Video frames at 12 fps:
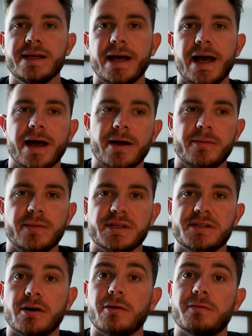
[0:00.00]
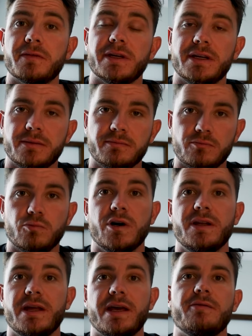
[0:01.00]
um, is to hopefully
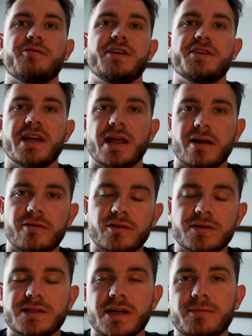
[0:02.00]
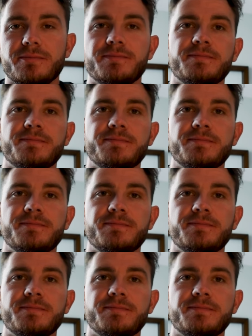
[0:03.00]
one day reach that level. So.